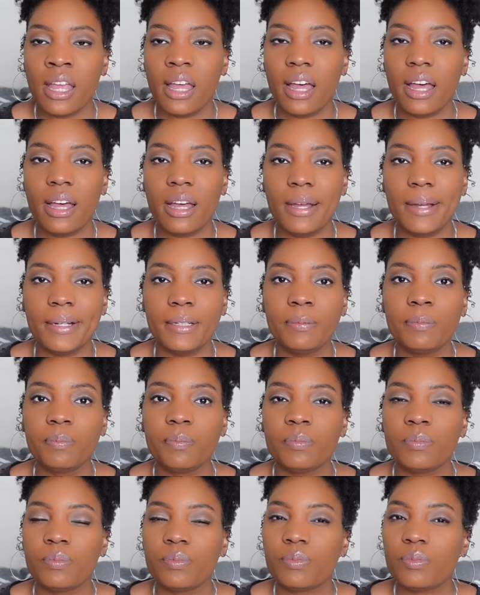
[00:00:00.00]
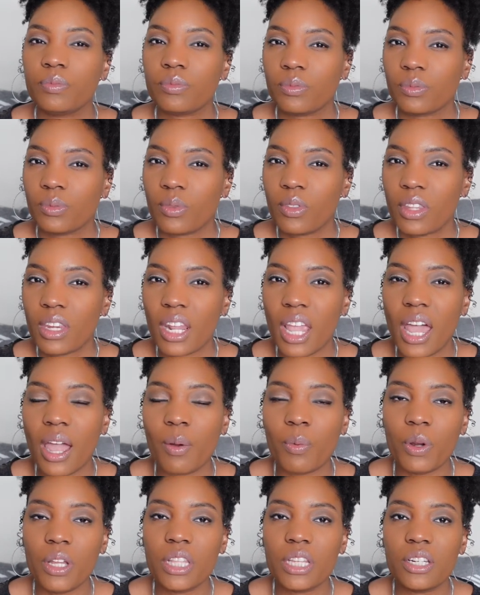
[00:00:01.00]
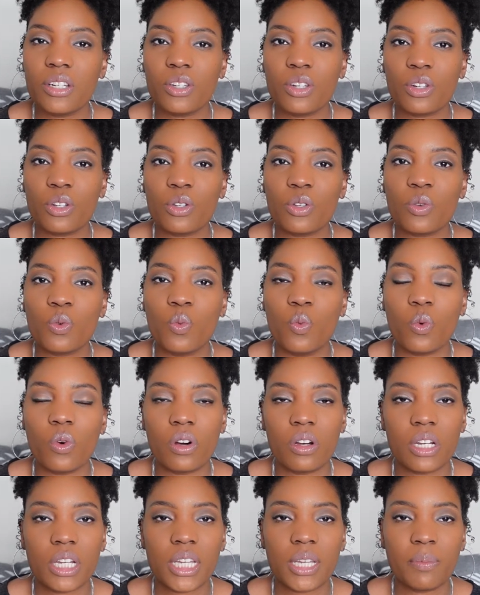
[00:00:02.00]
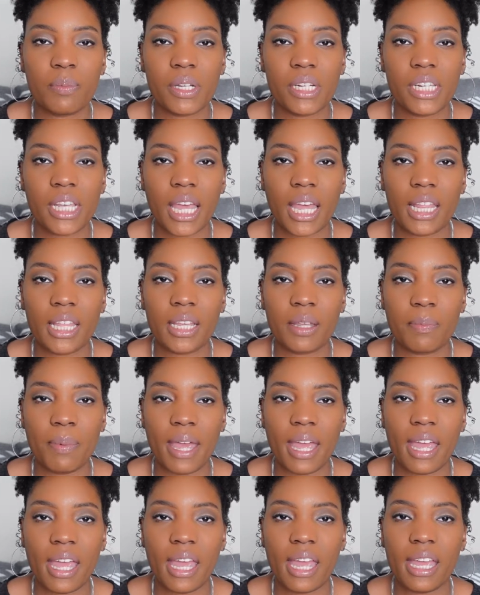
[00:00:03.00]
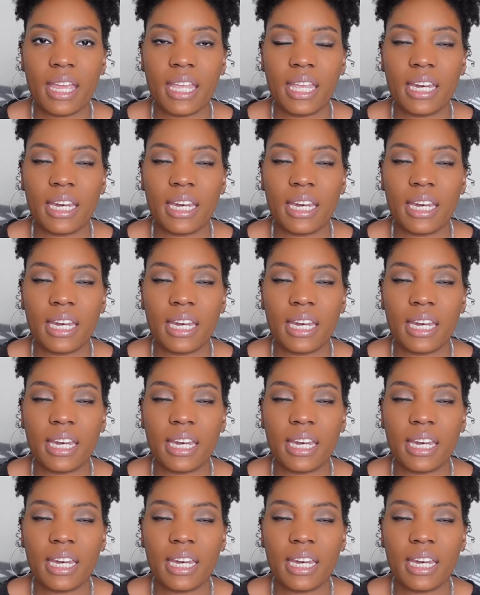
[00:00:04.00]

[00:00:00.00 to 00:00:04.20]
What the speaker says: I really do want a metallic bag,